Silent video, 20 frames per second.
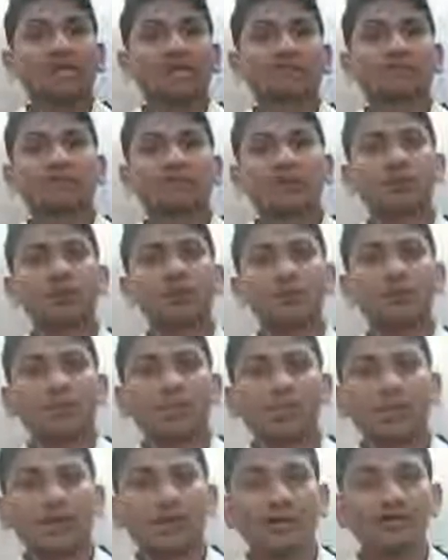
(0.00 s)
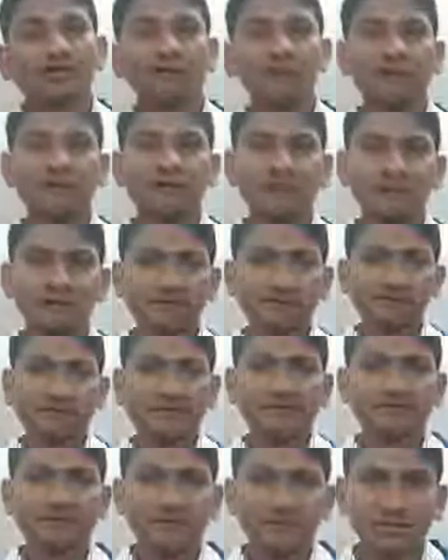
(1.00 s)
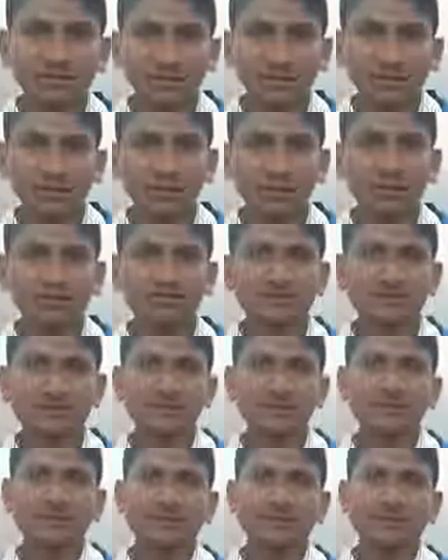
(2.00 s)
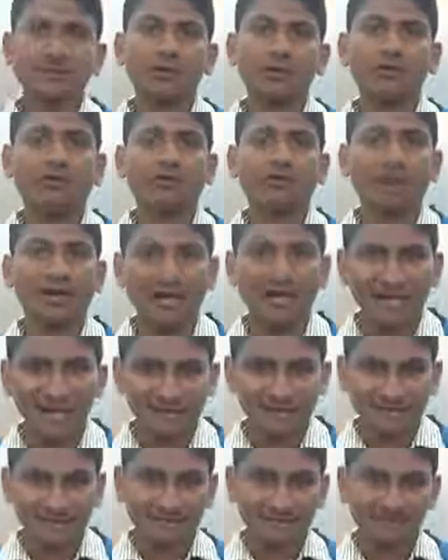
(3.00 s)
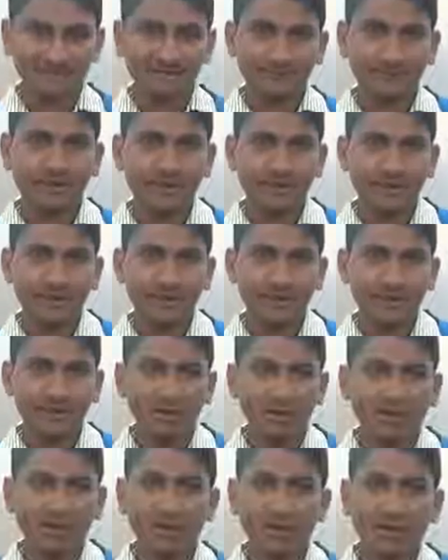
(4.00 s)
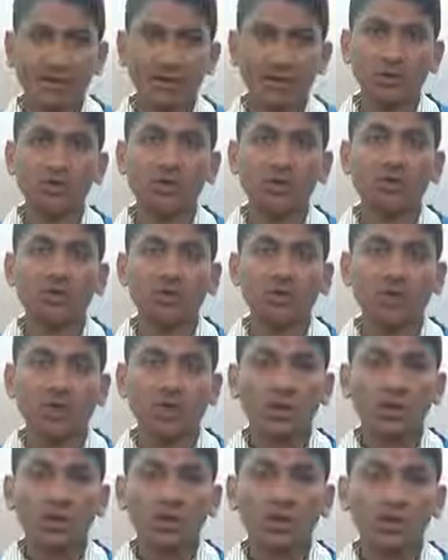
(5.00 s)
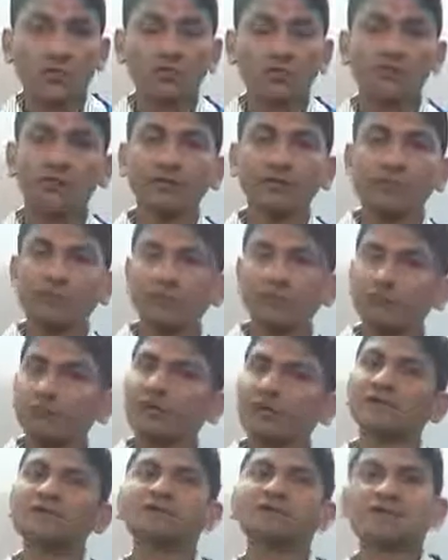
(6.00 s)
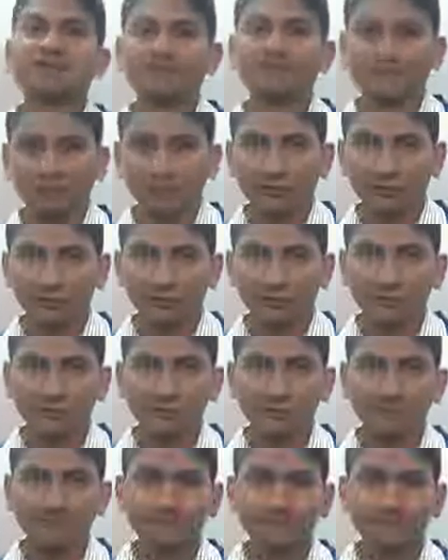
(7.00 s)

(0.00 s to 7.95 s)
So, in the previous lecture, we studied about mechanics. Now, we will move one step forward.